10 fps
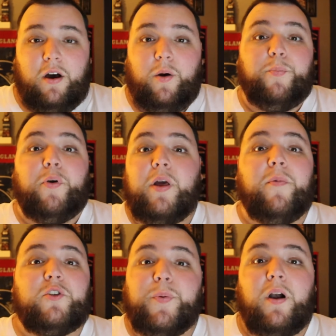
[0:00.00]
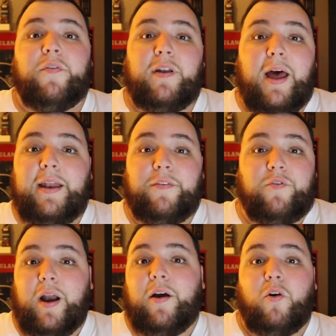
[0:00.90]
A pretty much perfect night if
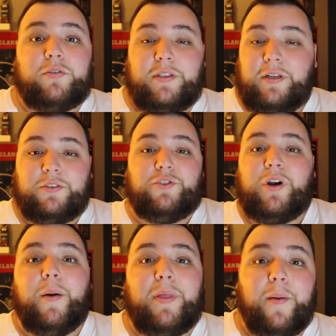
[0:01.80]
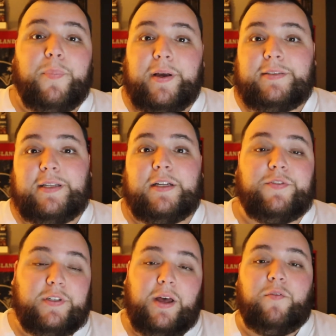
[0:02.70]
Greg Olsen doesn't drop that pick 6
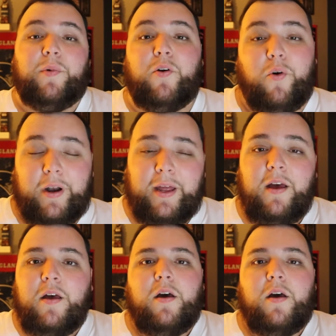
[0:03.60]
for Devin McCourty.